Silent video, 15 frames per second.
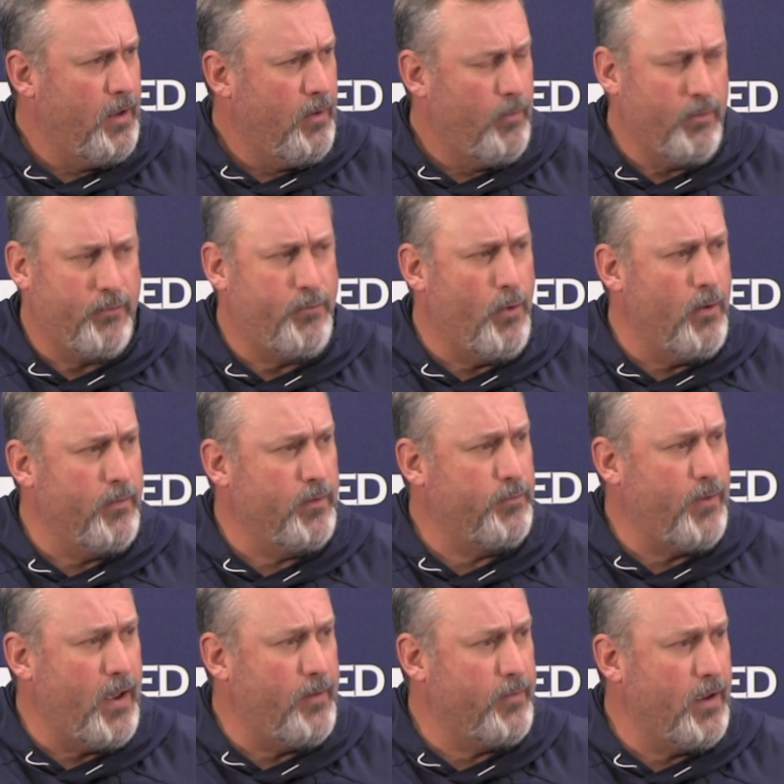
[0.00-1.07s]
was four of his
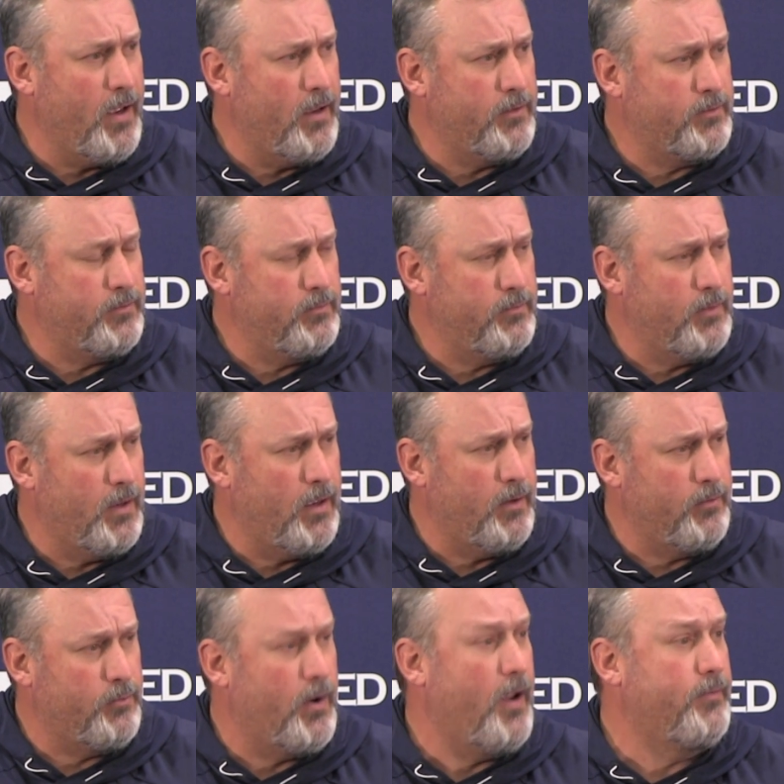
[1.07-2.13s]
five guys
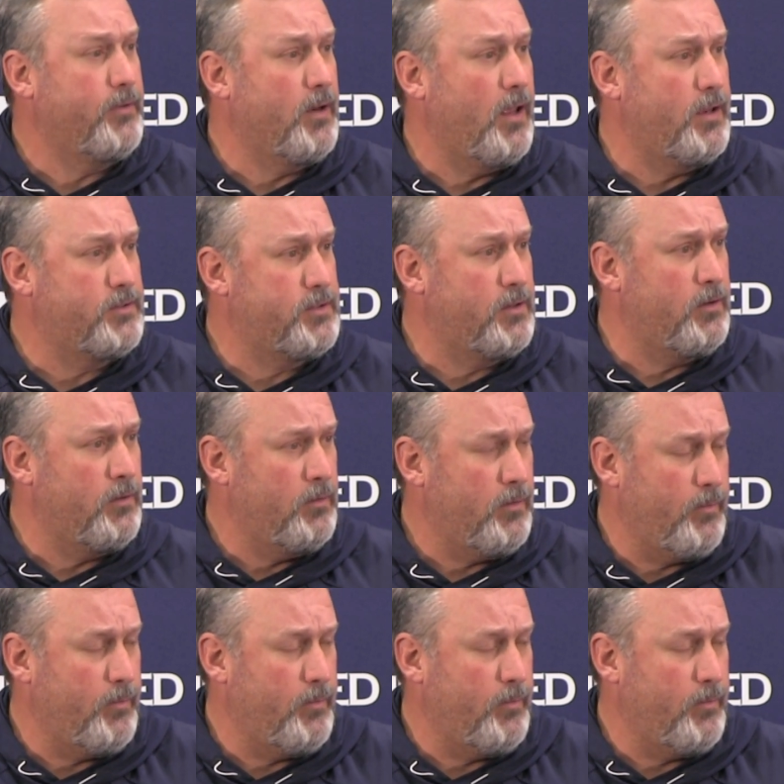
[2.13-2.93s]
drafted last year.